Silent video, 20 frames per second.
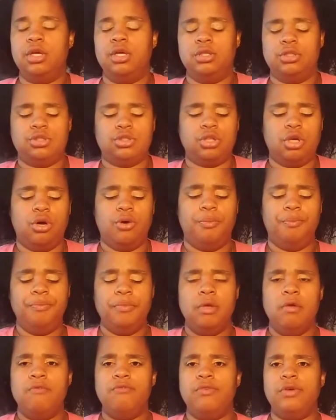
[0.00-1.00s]
So
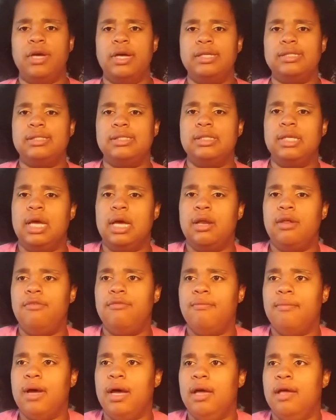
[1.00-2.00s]
if you guys see any of
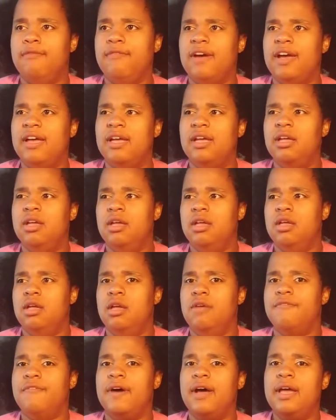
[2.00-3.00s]
my, if
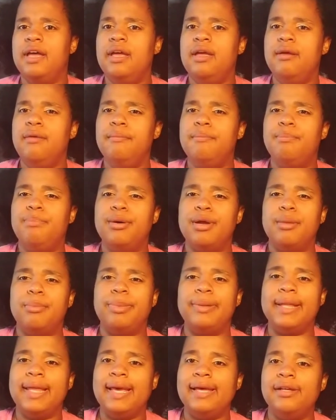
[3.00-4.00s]
I put a
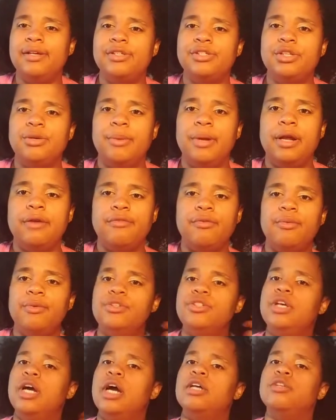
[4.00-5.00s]
playlist or whatever, would
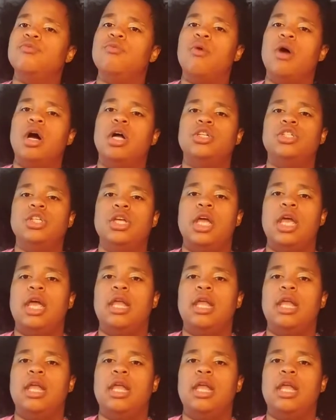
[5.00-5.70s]
you guys watch it?